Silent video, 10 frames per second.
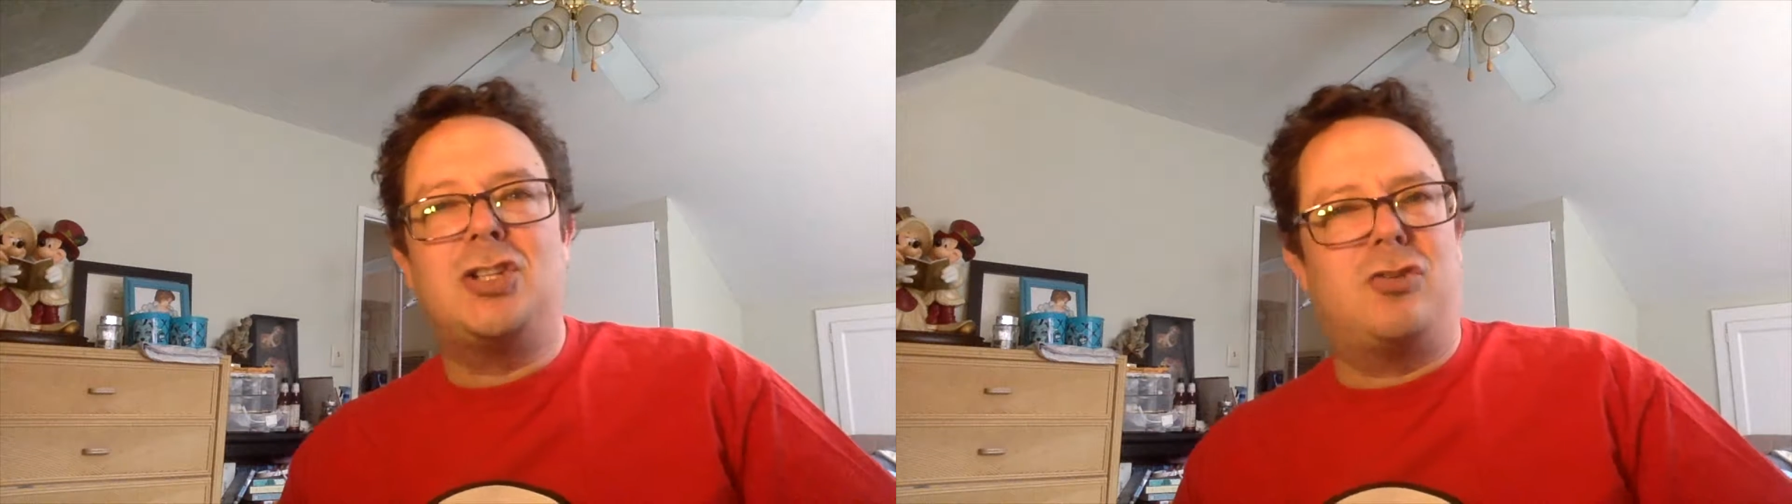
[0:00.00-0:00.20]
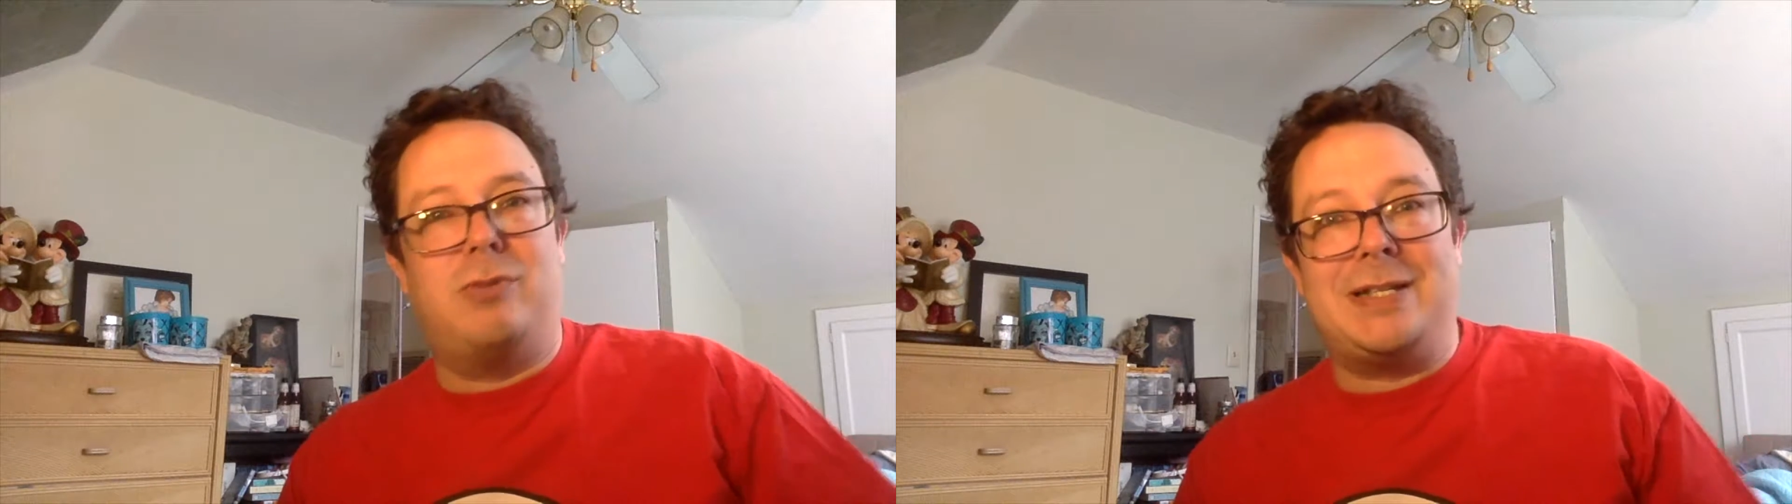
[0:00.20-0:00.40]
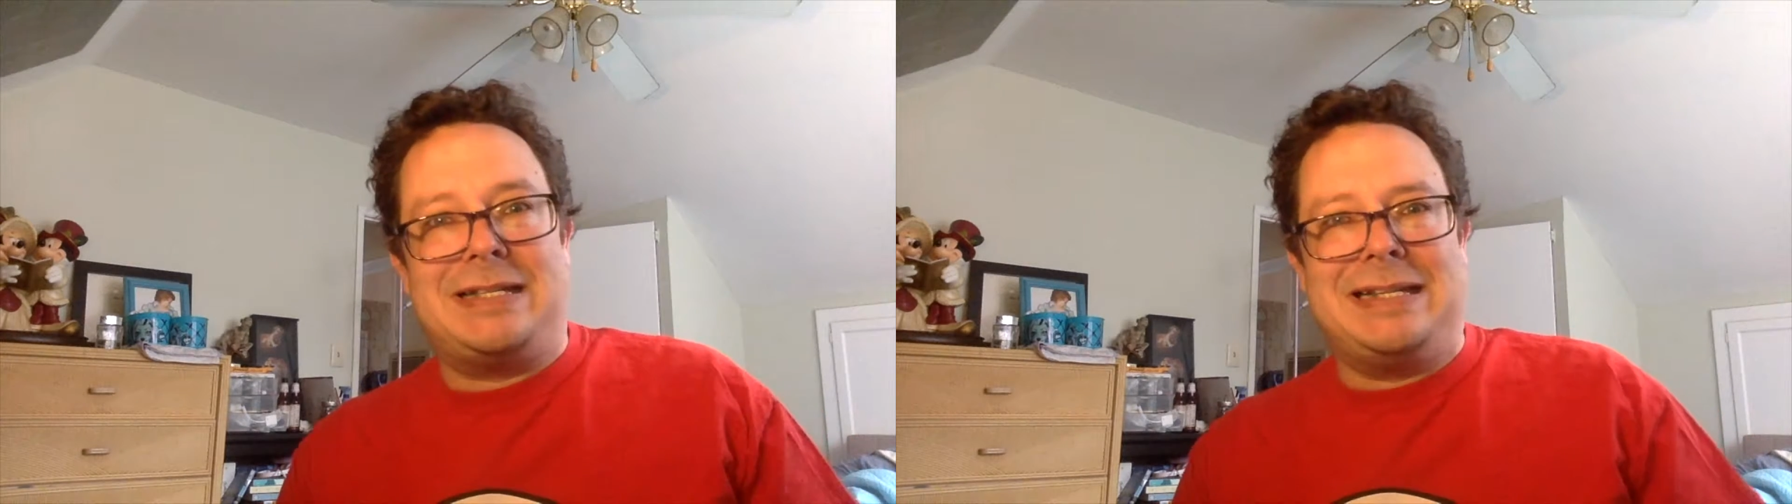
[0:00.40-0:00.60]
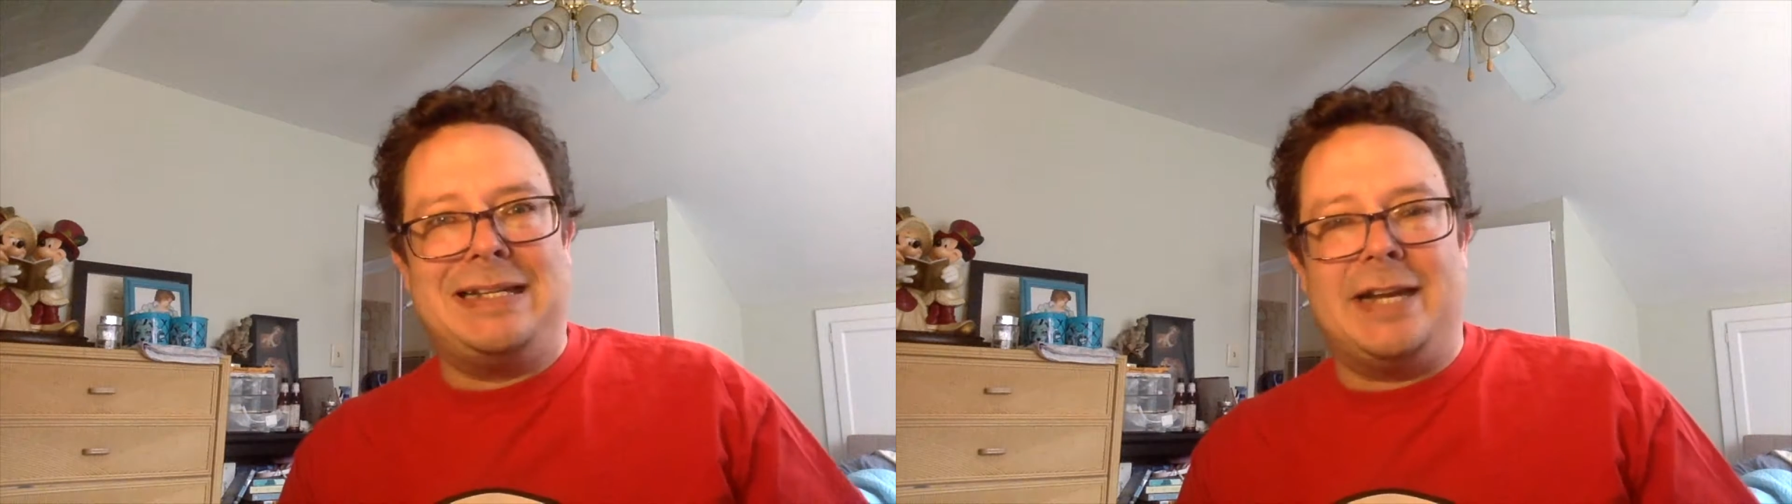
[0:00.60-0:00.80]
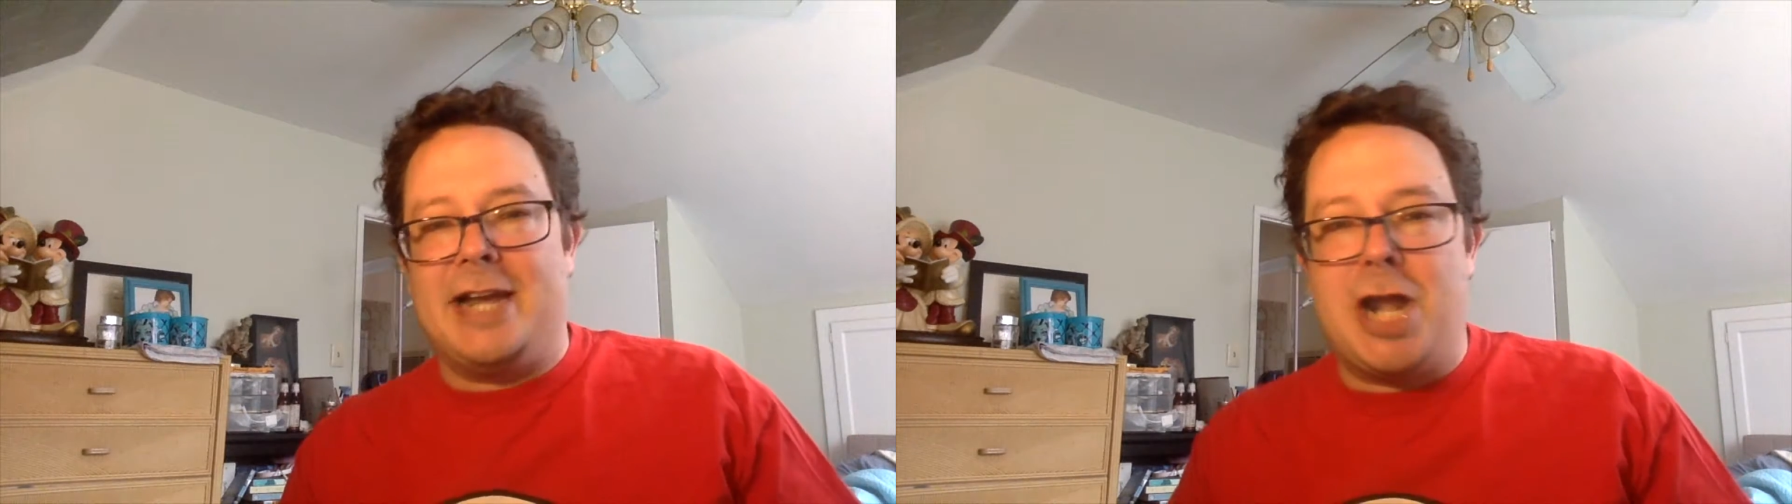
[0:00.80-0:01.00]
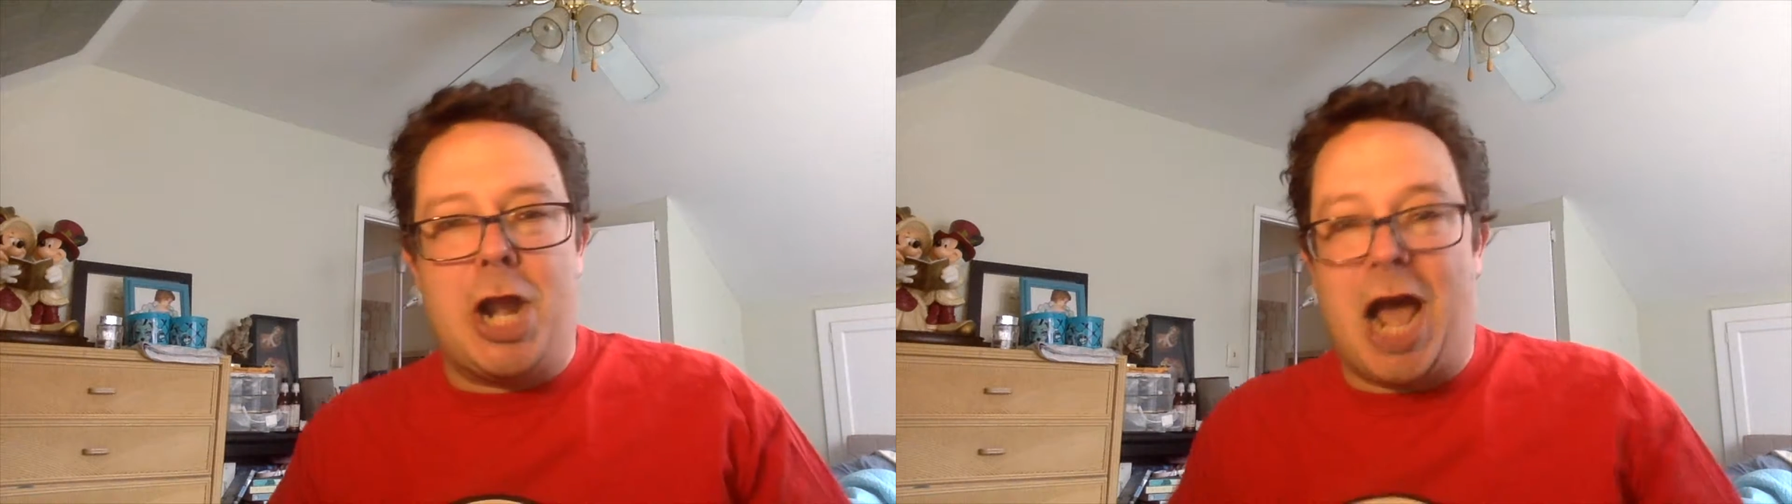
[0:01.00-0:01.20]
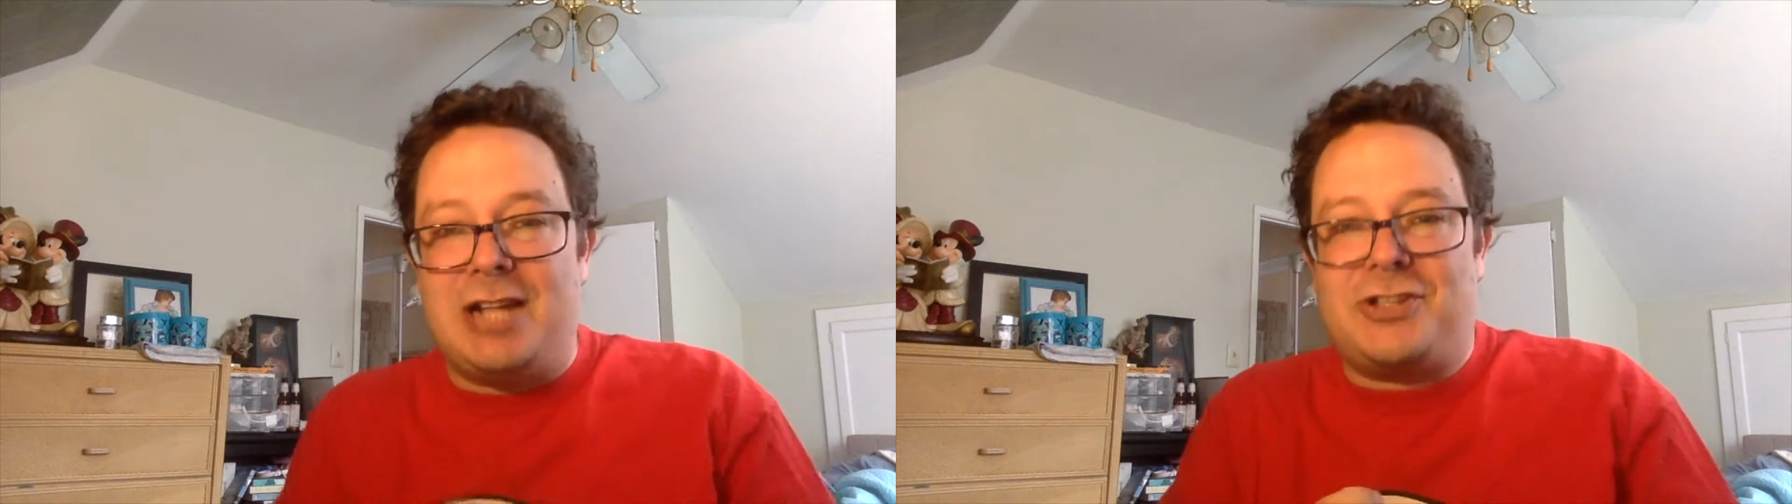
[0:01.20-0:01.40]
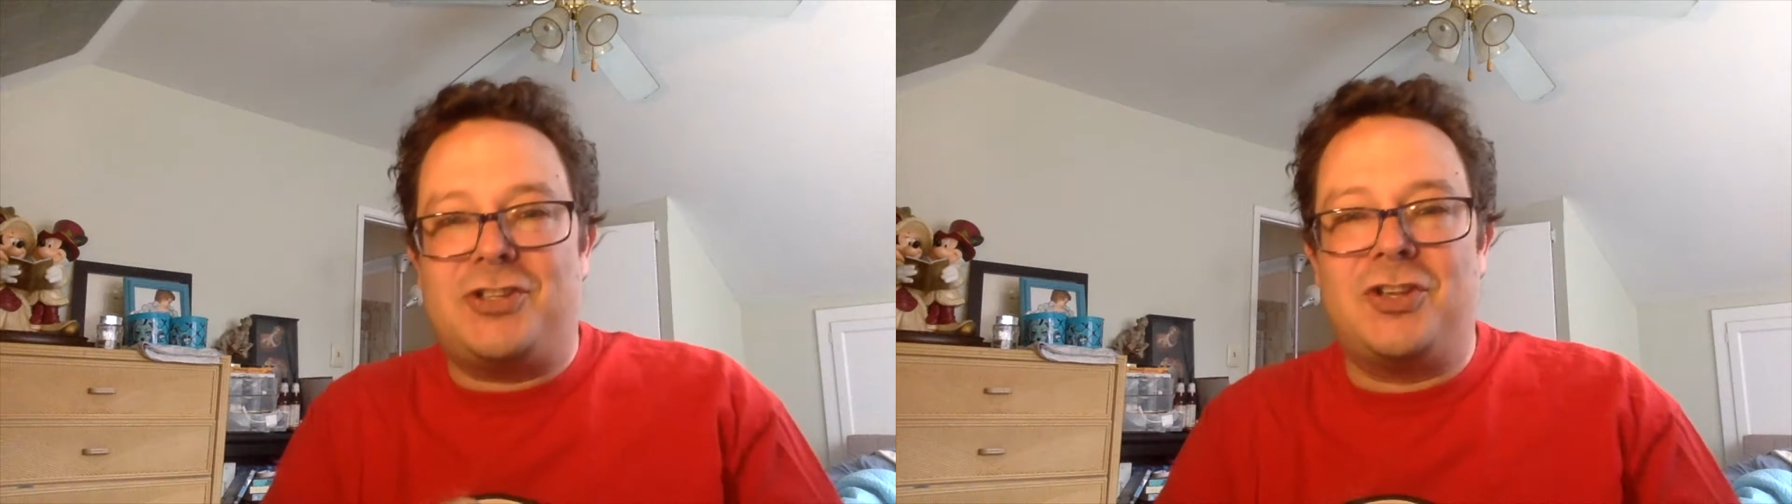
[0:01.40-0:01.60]
twisted in
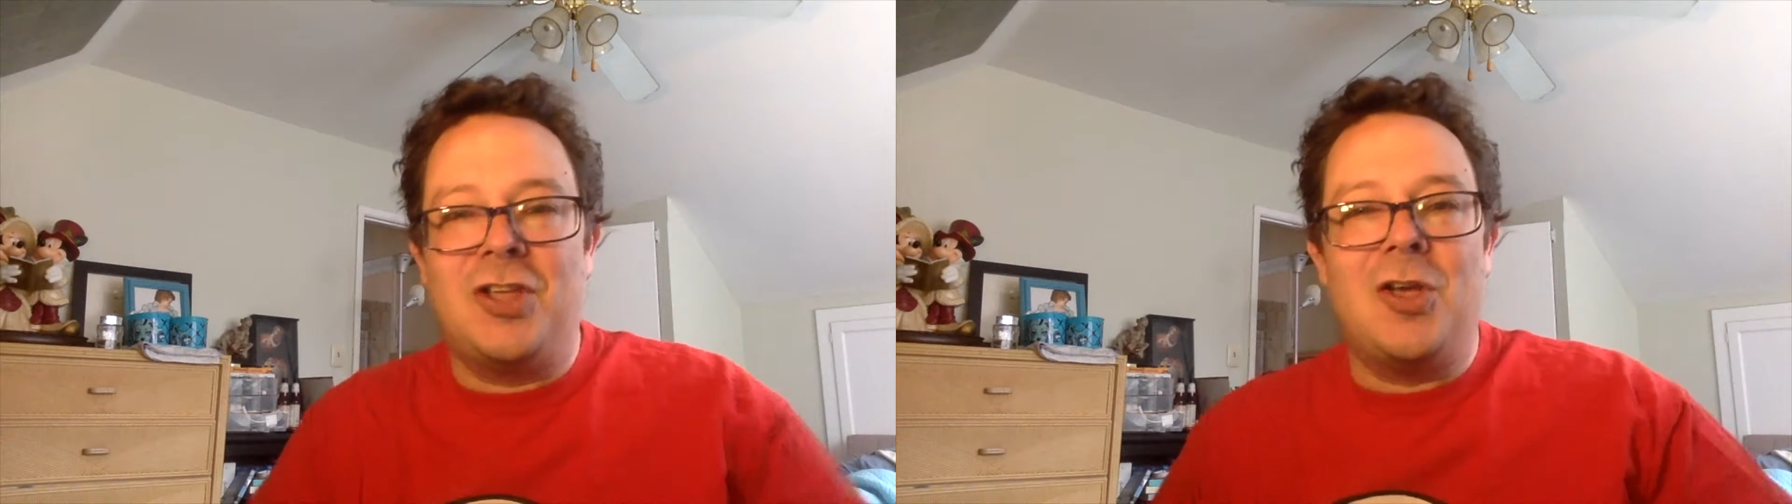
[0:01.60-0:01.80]
knots.